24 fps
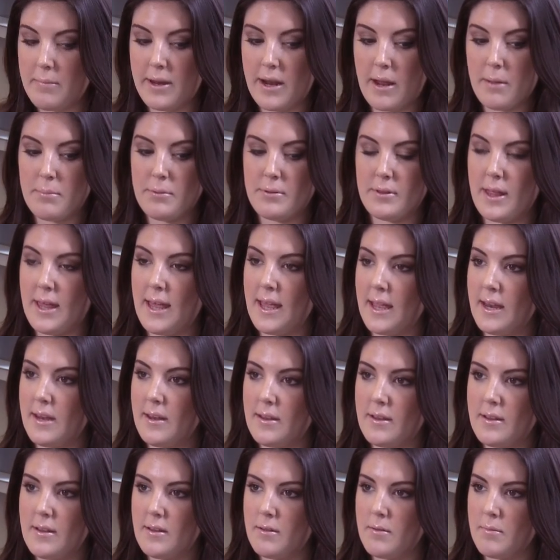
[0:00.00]
mean, I
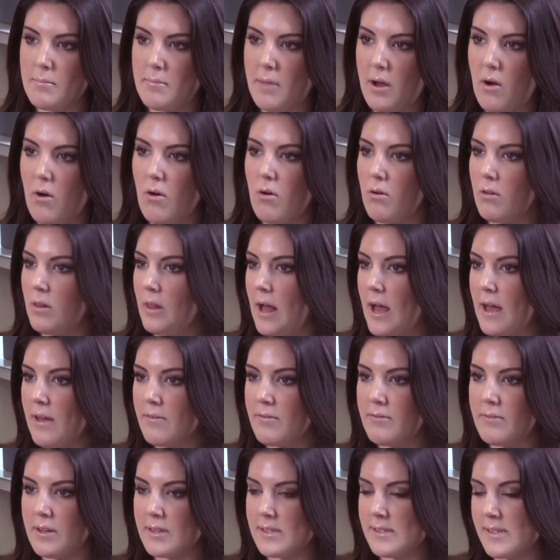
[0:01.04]
played my whole
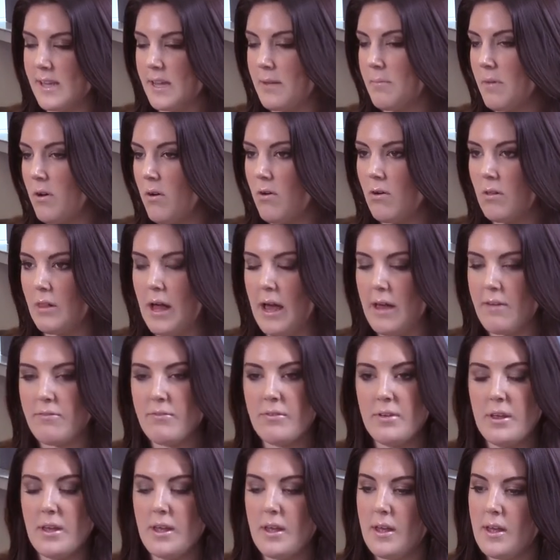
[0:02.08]
life. I sang my whole
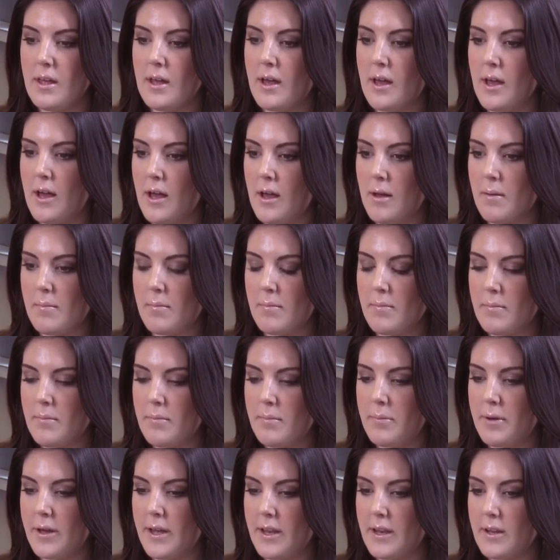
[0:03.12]
life. Um,
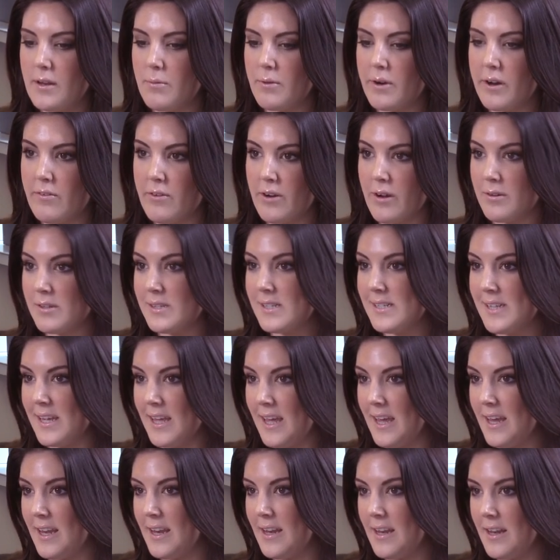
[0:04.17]
but whenever I was
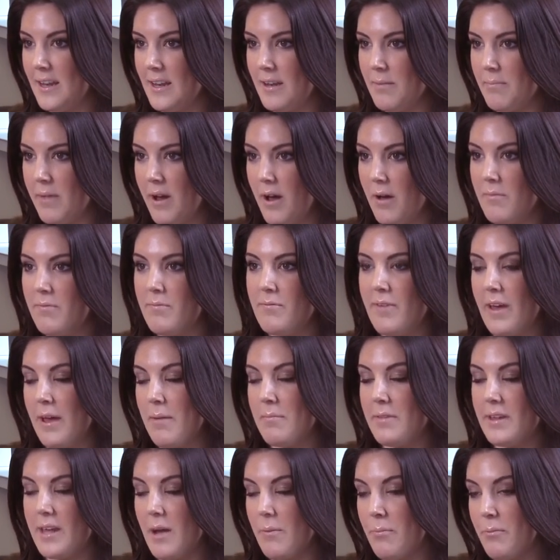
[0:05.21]
10, my
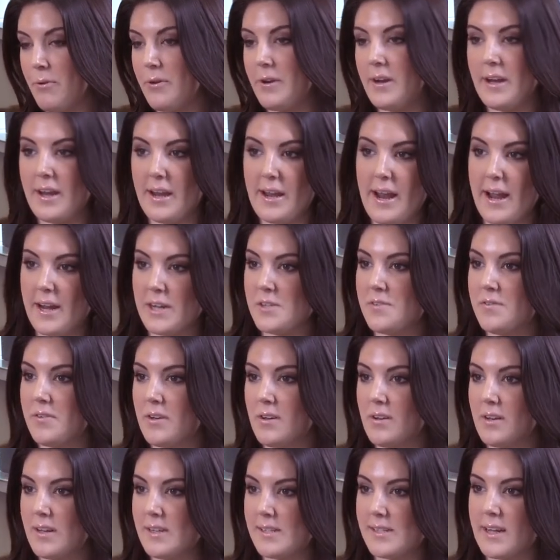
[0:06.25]
family uprooted in
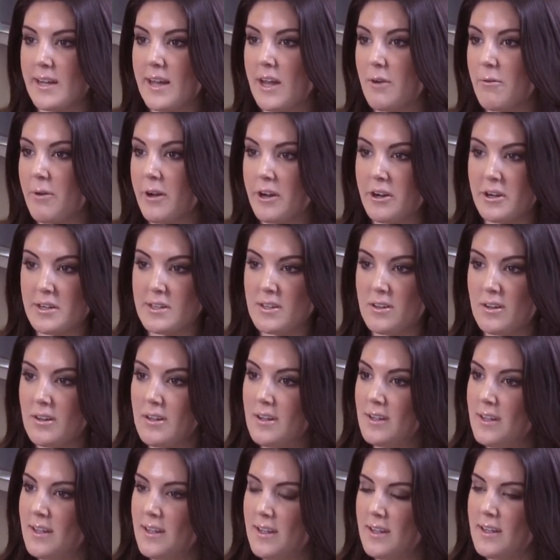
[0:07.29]
Nashville because I got a record deal.
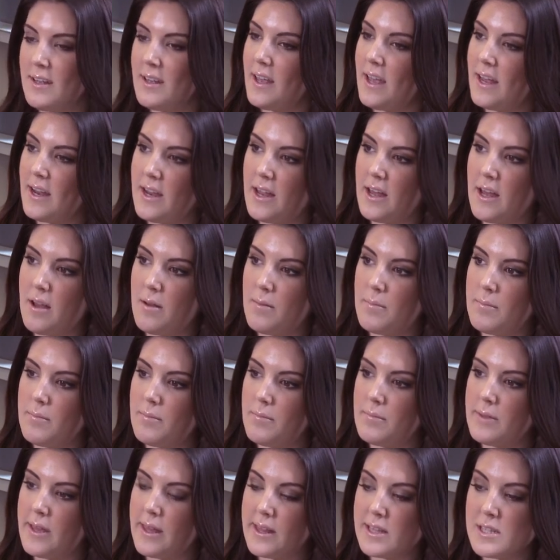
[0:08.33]
And
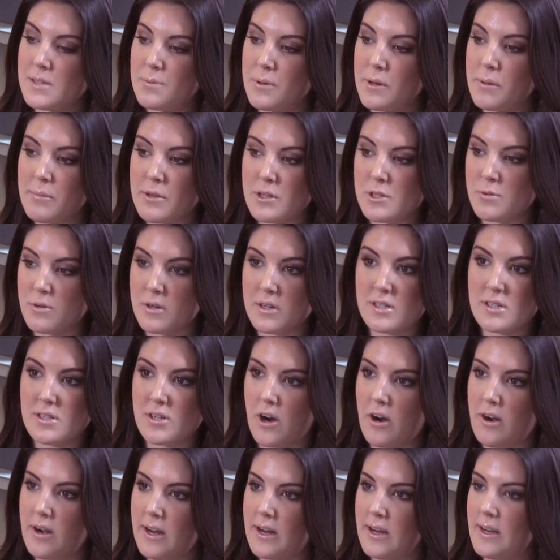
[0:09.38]
um, yeah, that's pretty much where it
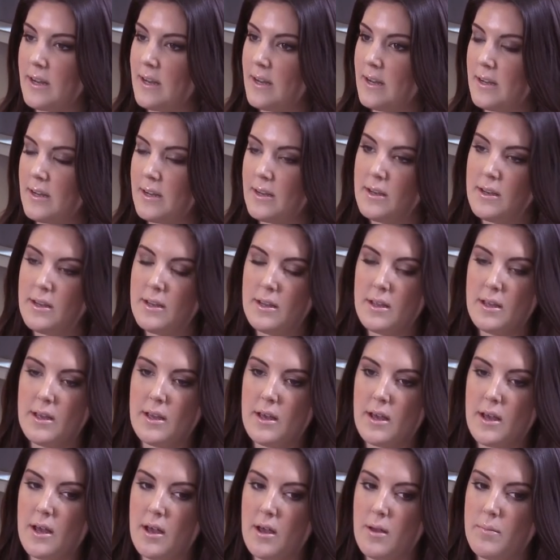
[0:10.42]
started. And
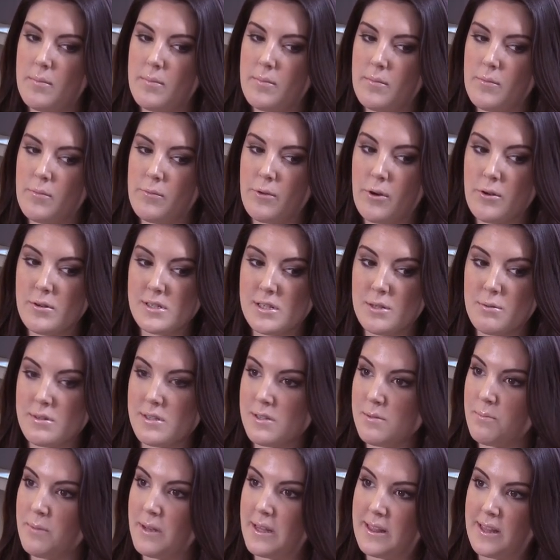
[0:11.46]
um, Rosie
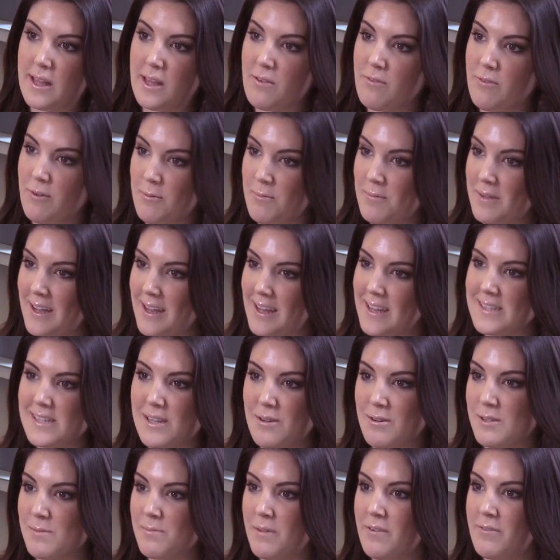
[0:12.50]
was a big thing for me because
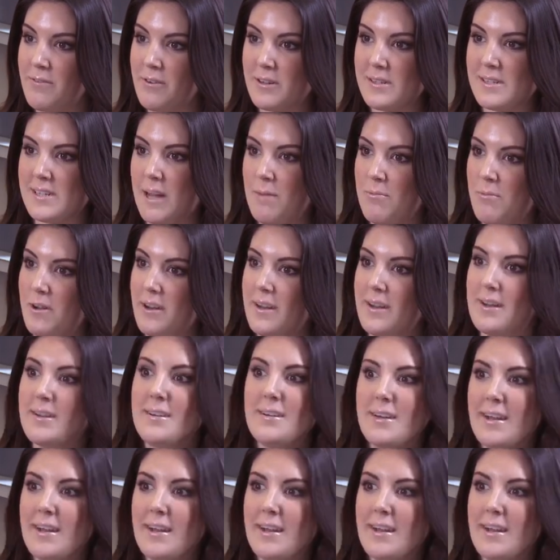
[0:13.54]
that was my first time on